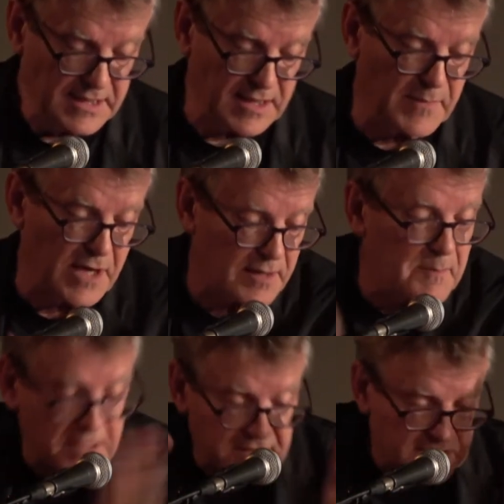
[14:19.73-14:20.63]
come out. And
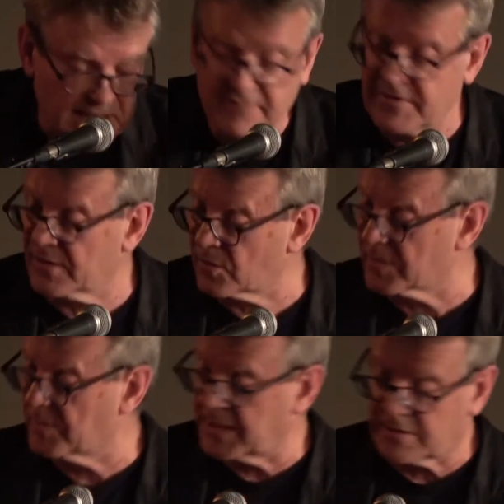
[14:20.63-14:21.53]
just have that all in
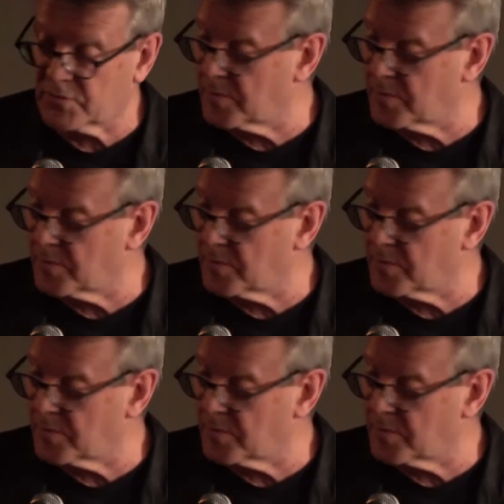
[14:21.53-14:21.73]
the back of your